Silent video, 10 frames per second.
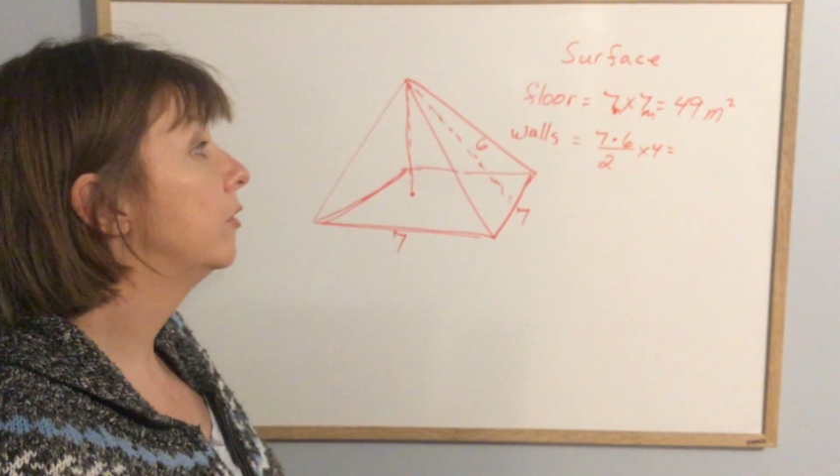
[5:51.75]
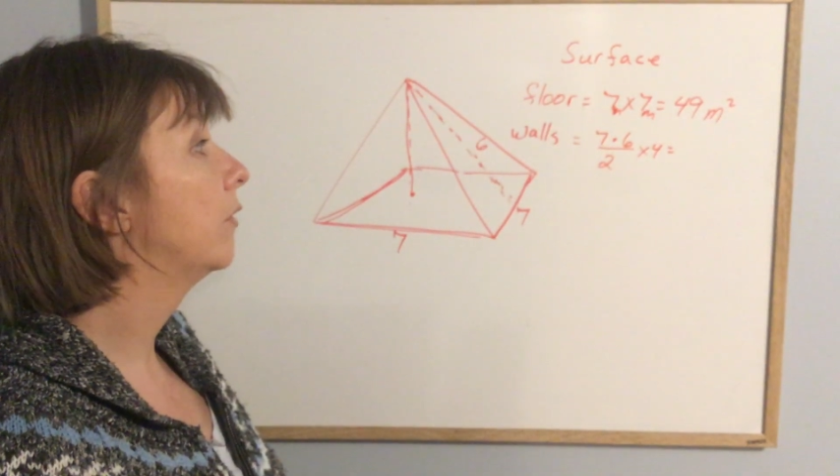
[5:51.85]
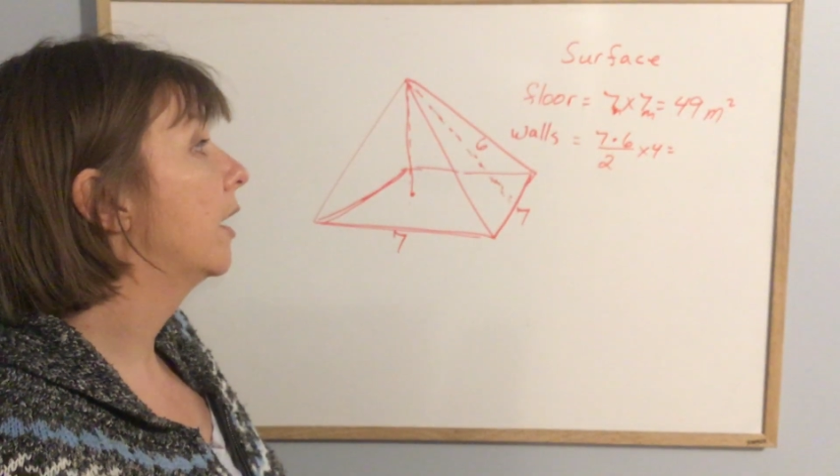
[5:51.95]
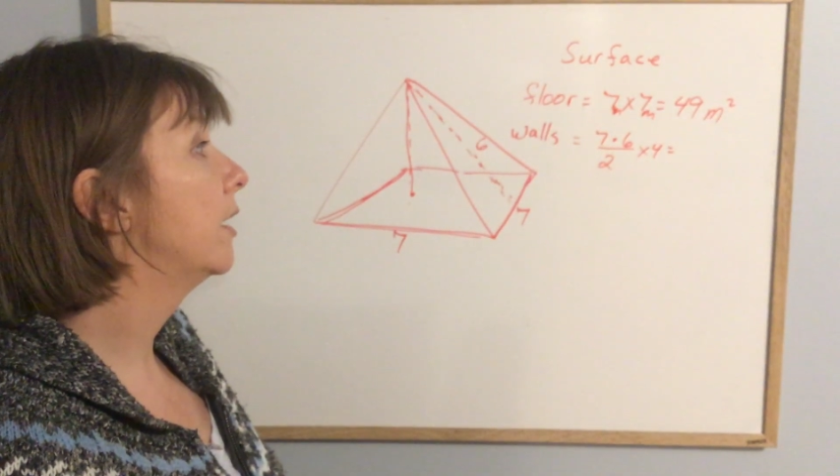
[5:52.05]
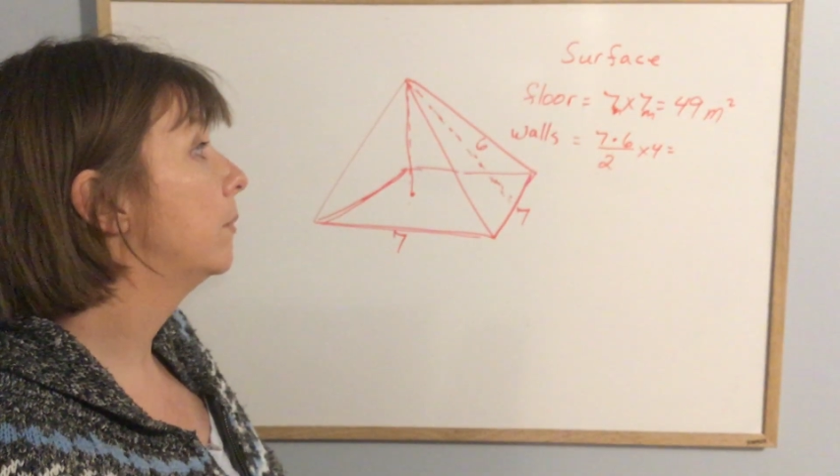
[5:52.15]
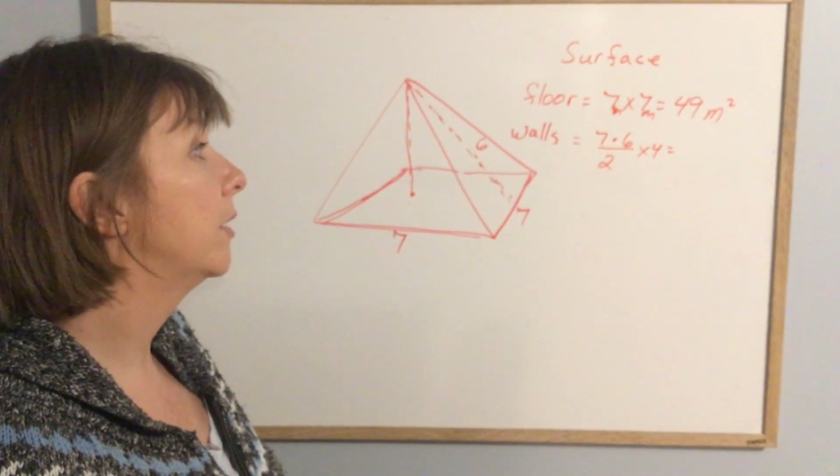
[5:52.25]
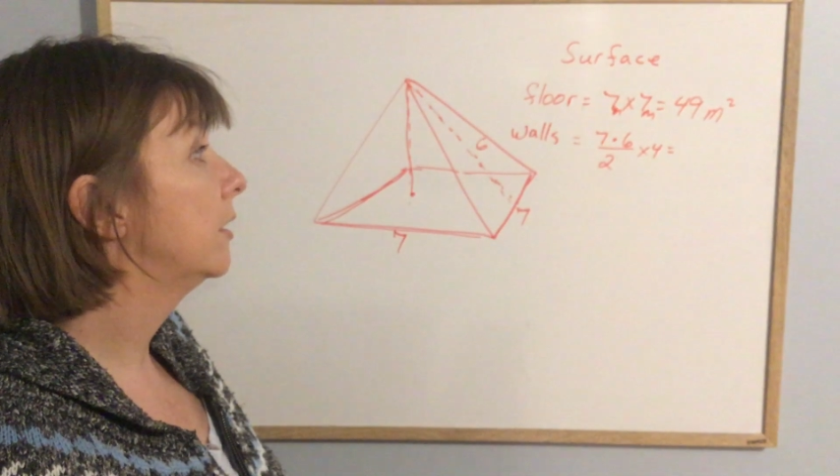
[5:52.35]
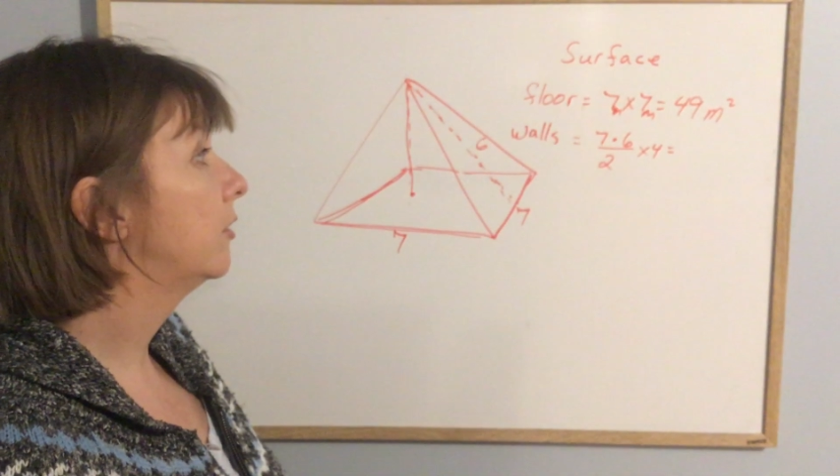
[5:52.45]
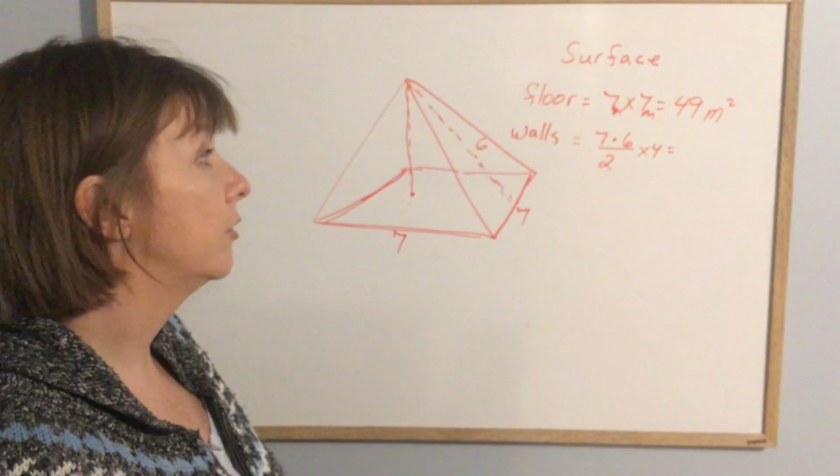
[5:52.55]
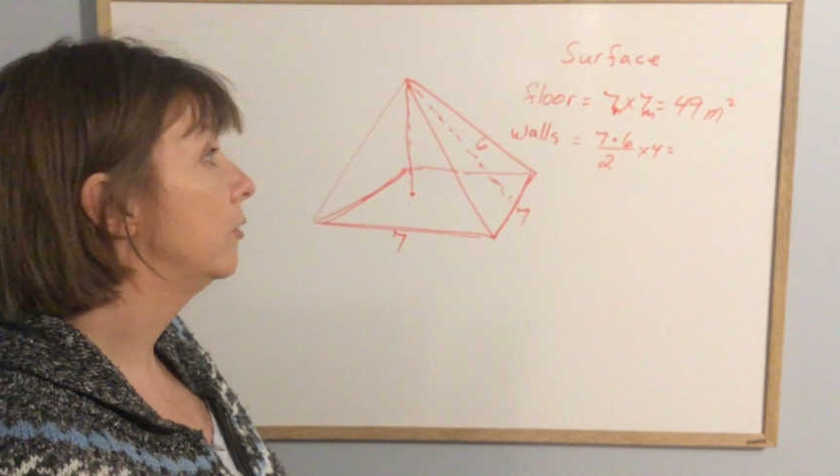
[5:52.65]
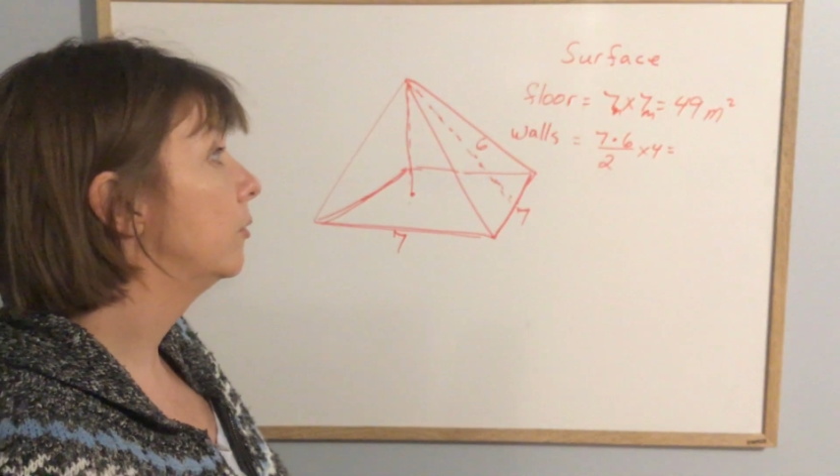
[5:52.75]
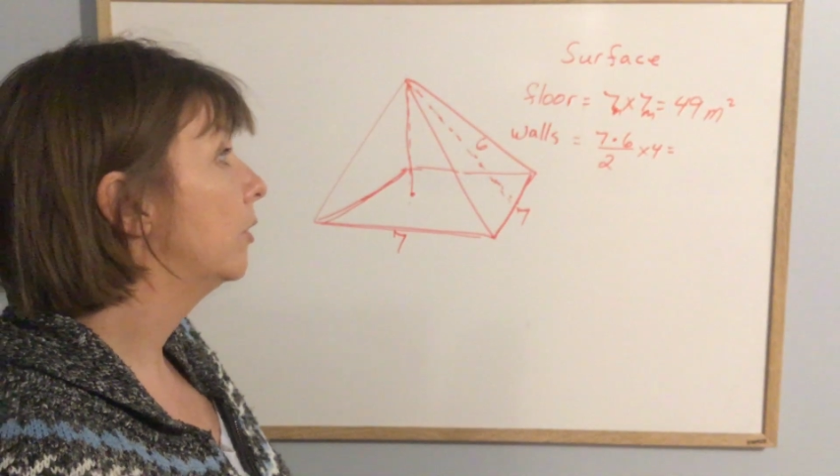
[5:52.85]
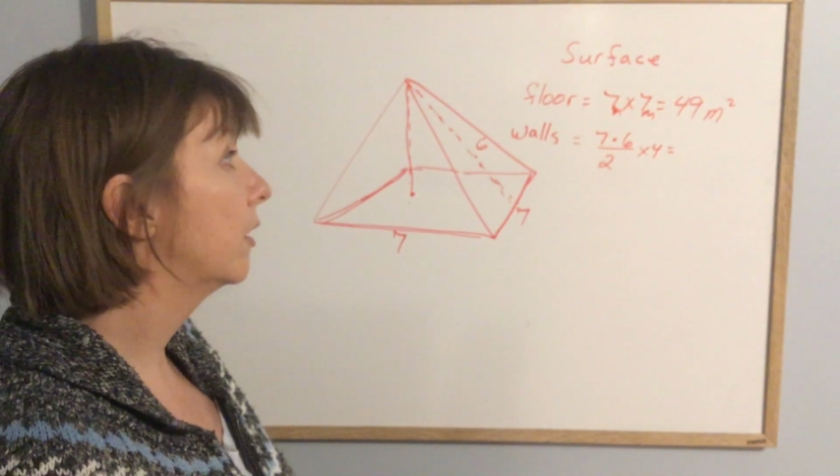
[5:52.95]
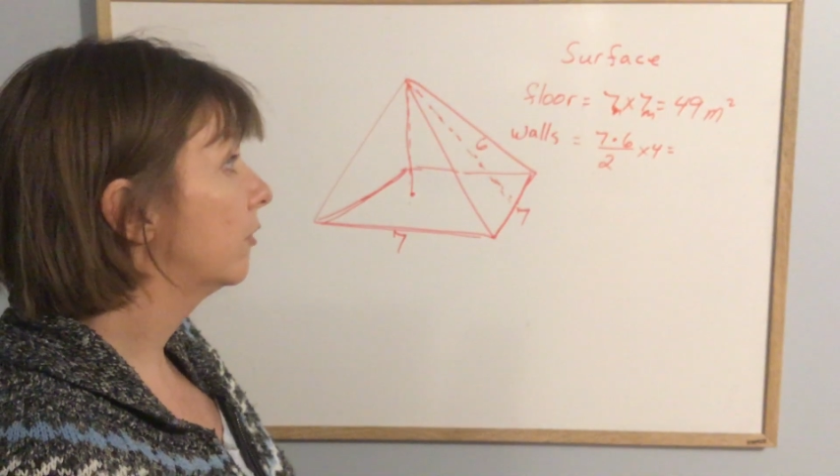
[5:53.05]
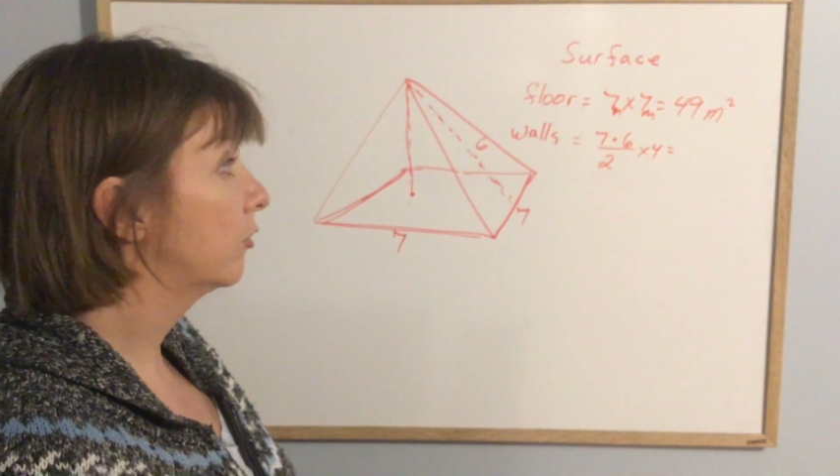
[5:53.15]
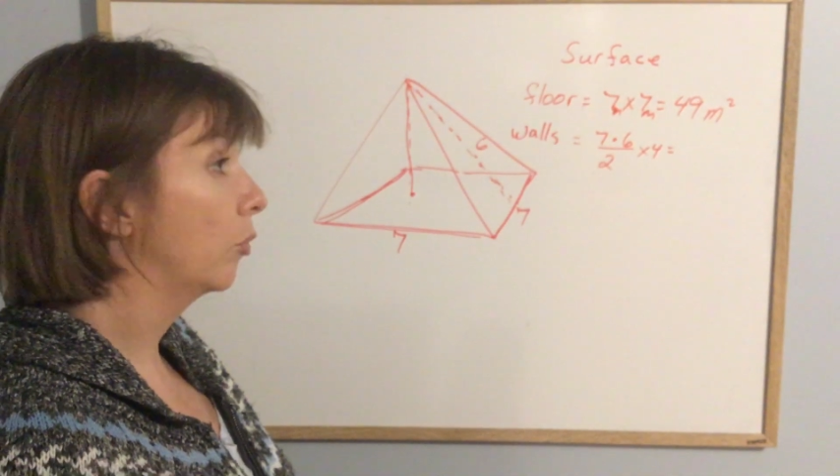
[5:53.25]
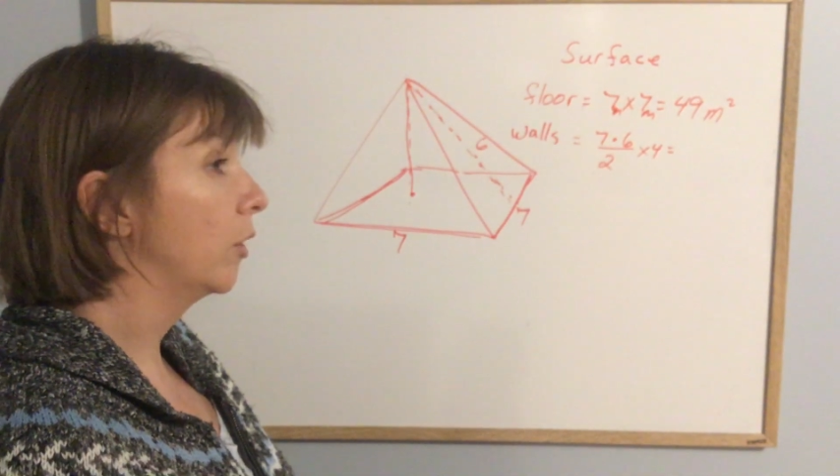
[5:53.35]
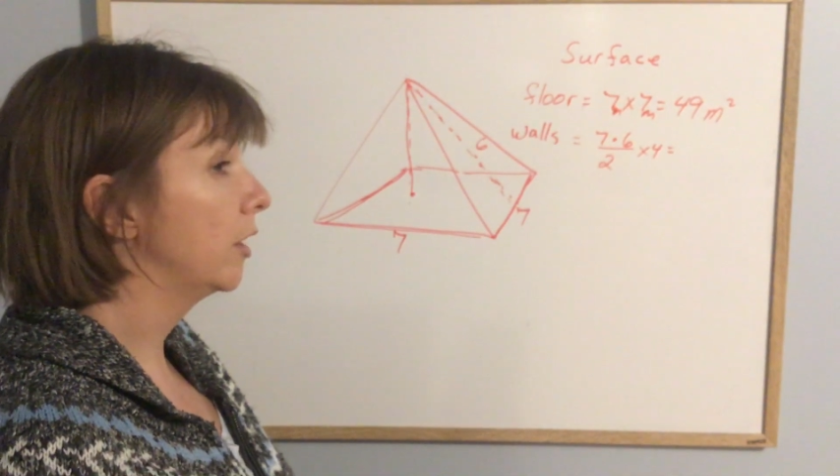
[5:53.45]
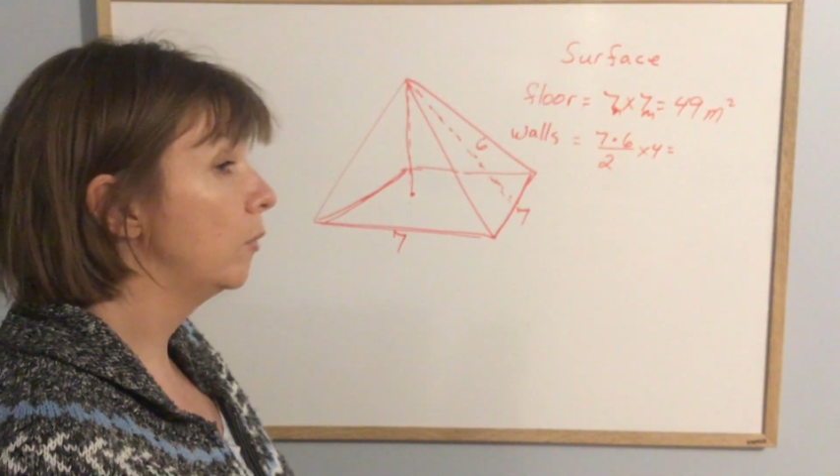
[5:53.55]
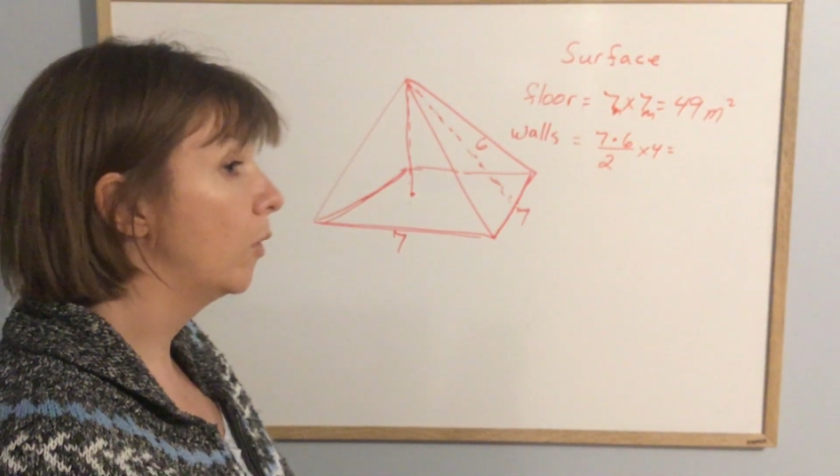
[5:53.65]
divided by 2, that's
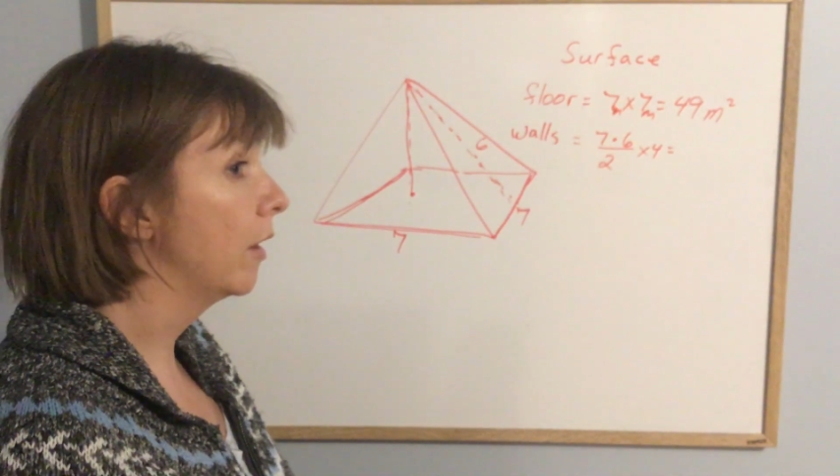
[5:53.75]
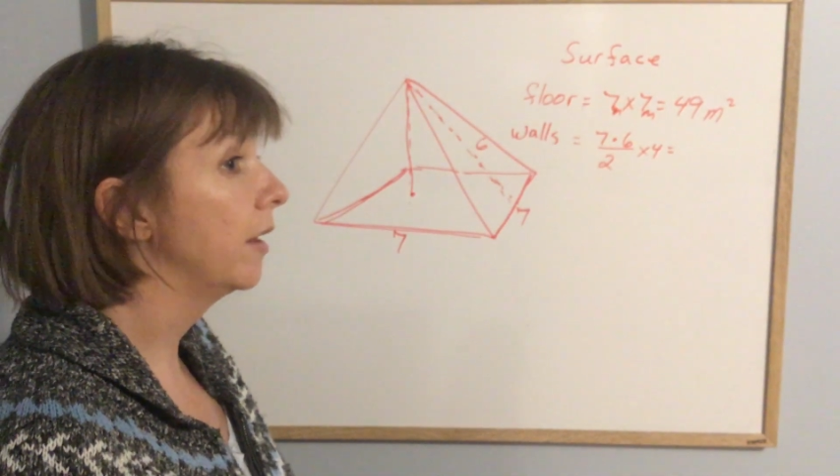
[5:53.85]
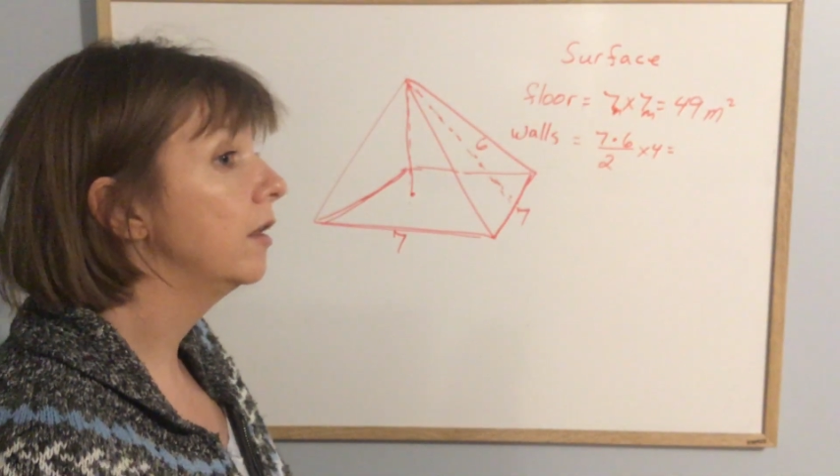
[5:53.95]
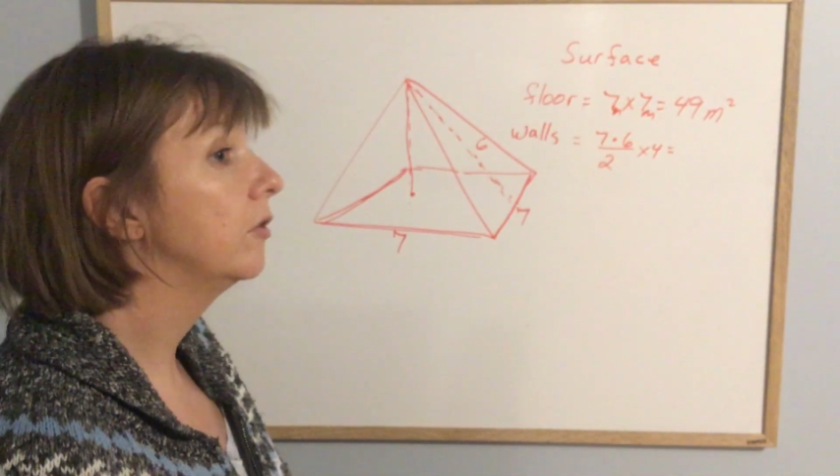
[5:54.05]
21,